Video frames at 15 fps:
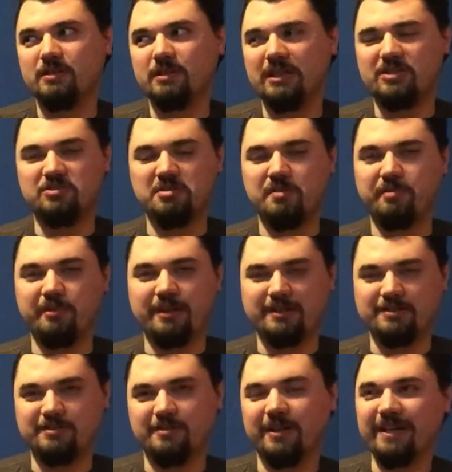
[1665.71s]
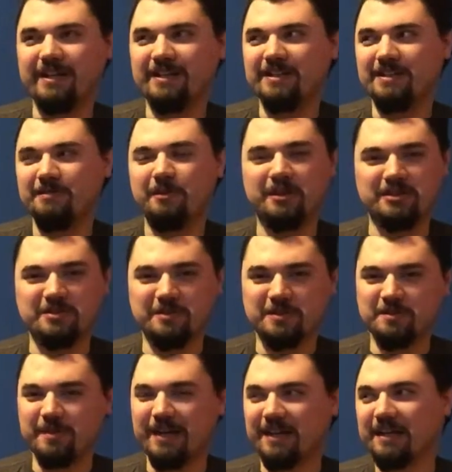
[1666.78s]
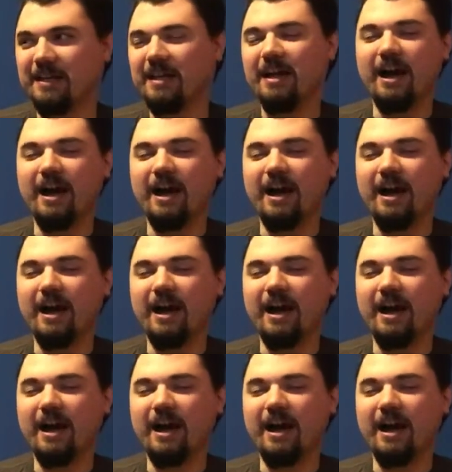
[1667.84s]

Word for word: it's triple X three. What did you expect?